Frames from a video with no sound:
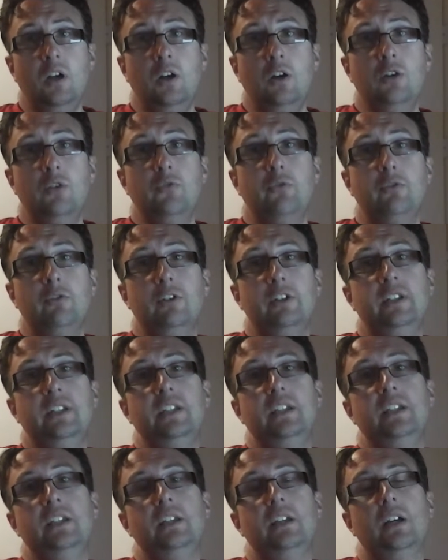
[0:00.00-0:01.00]
over in
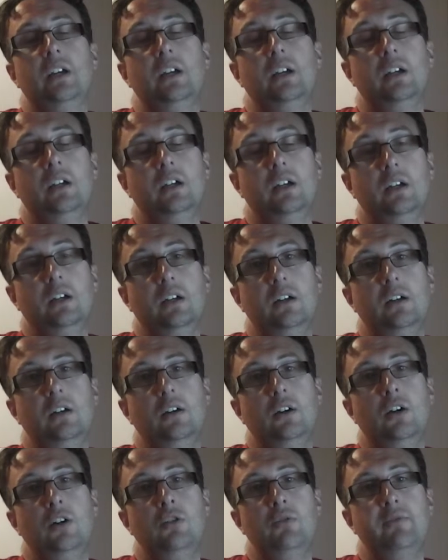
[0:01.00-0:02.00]
the
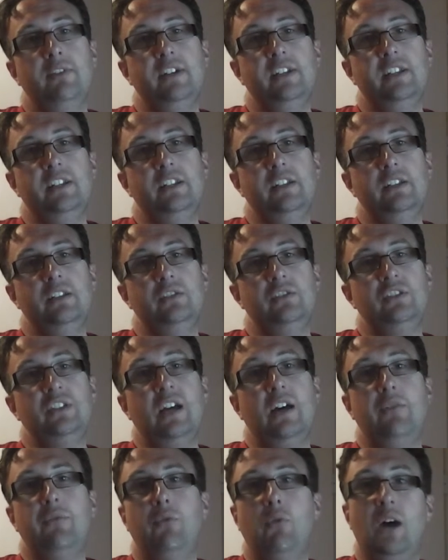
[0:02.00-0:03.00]
over in the
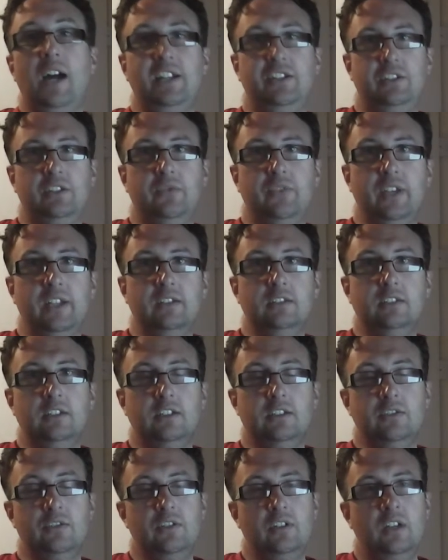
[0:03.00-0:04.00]
southwest of
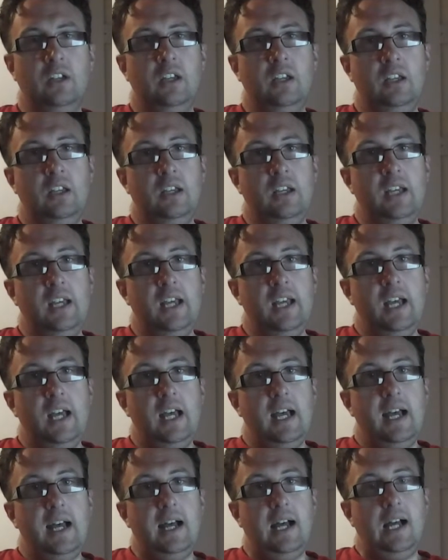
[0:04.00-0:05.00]
England,
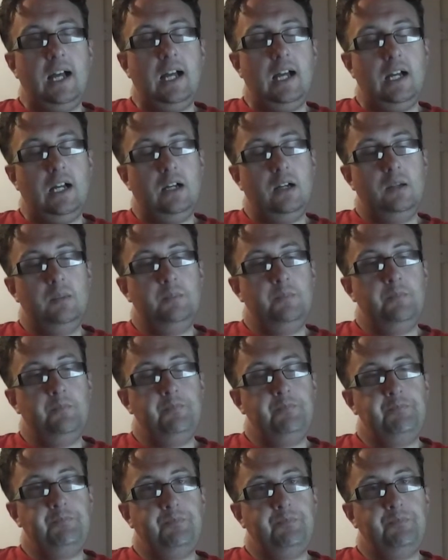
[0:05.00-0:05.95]
um,